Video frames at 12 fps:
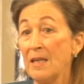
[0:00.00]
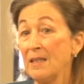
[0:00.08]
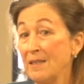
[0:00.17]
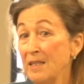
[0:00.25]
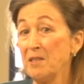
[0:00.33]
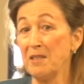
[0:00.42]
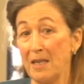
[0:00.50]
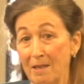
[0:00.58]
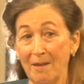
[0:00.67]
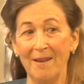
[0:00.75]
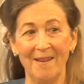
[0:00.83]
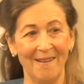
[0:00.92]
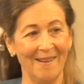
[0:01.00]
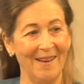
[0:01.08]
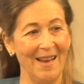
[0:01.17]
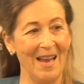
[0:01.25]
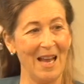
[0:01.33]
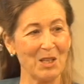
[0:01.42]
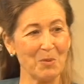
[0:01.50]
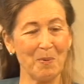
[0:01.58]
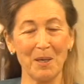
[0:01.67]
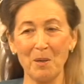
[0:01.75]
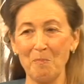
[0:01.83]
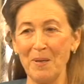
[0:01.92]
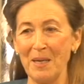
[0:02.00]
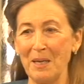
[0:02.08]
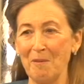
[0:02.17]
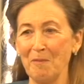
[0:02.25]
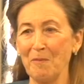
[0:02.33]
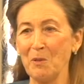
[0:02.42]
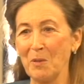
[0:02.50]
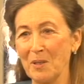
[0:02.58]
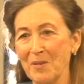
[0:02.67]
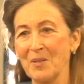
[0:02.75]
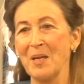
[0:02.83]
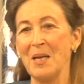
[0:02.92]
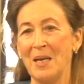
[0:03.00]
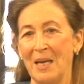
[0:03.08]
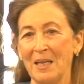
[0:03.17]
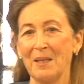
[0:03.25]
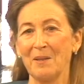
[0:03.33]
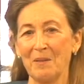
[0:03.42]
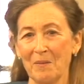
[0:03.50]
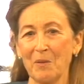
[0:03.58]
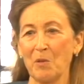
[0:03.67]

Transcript: think Disney has been a big influence in